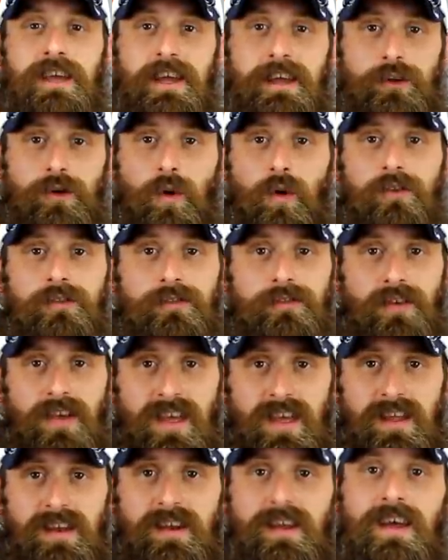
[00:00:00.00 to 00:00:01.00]
get your
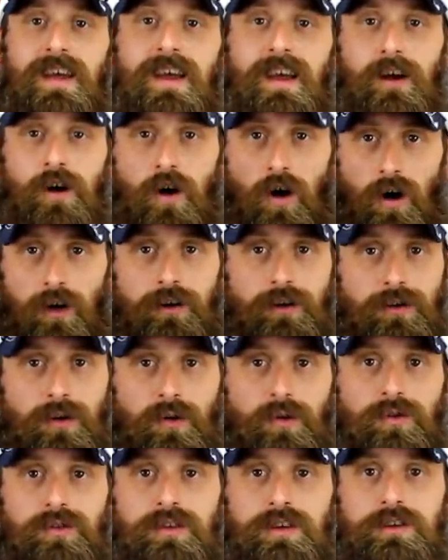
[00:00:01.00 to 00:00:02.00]
VIN. Call your
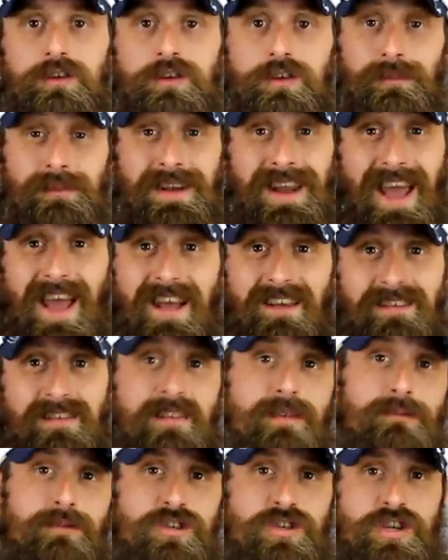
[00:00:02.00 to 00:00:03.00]
local dealership and ask
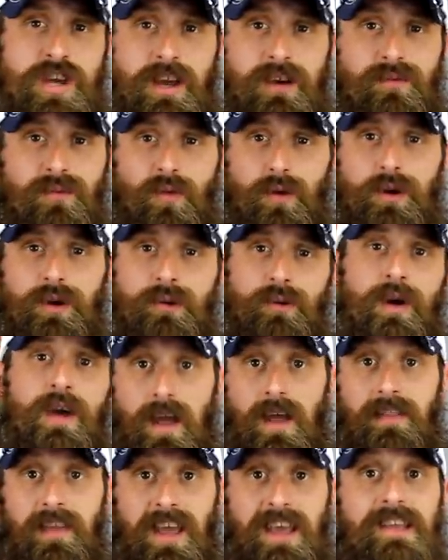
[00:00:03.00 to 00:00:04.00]
them to check for you,
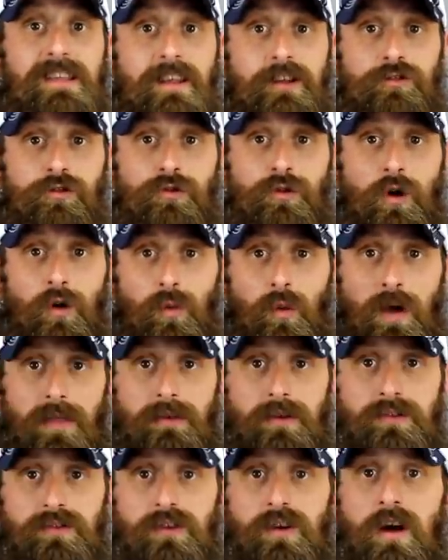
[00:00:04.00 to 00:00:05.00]
and they can let you know
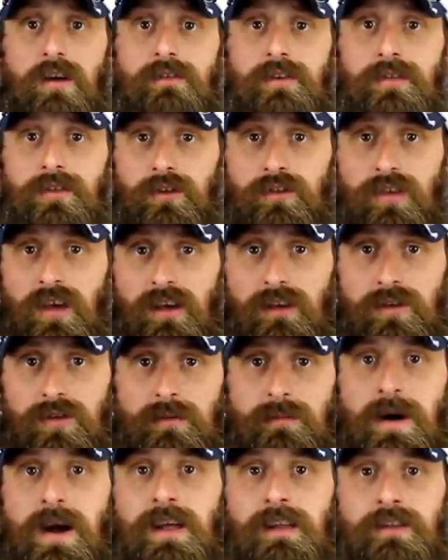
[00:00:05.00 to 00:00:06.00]
whether it's covered. They'll tell you the
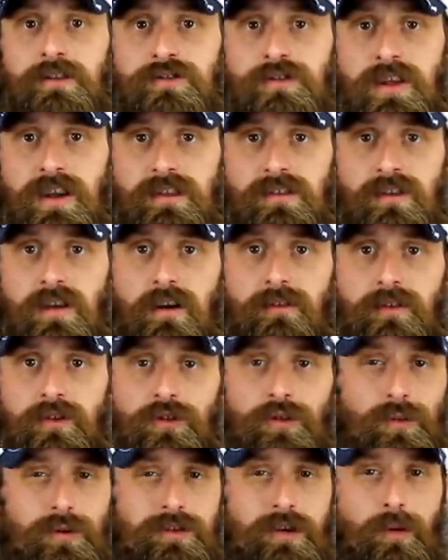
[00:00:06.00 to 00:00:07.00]
mileage that it's covered
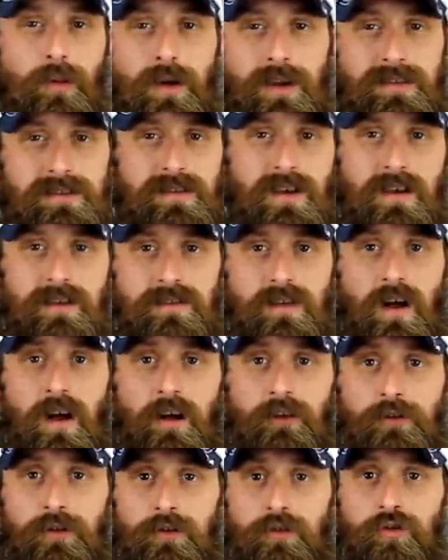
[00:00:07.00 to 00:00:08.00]
to, which I want to say is
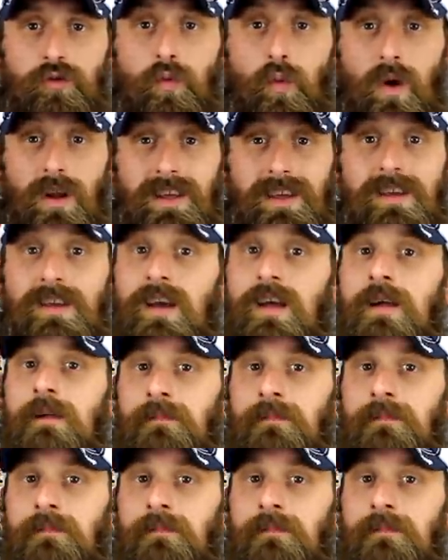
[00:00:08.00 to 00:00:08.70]
120.